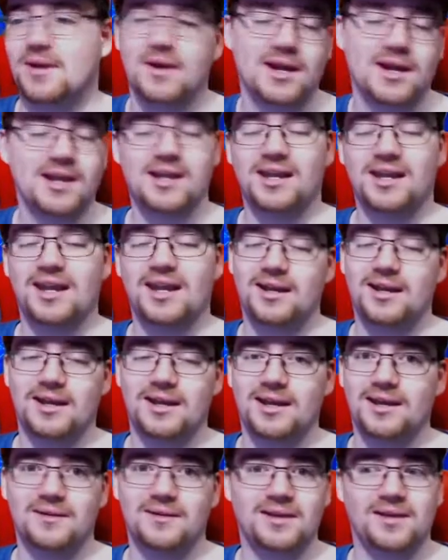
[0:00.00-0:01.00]
I, I,
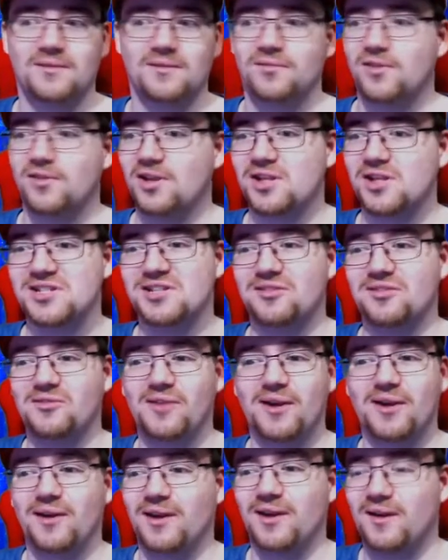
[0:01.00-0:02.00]
I, yeah, for those of you
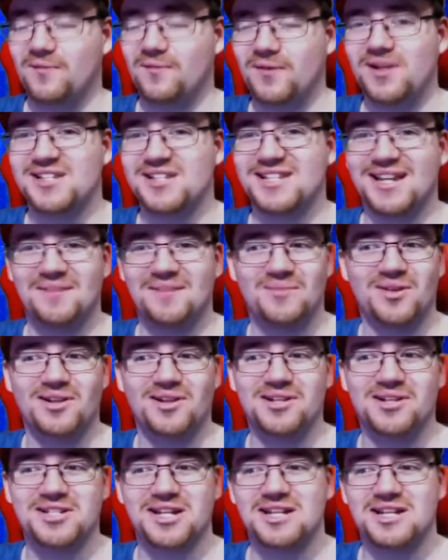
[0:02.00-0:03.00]
wear headphones, I
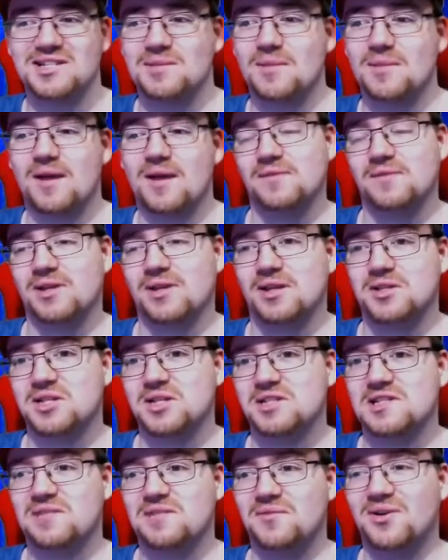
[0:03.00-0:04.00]
apologize. You may have to adjust the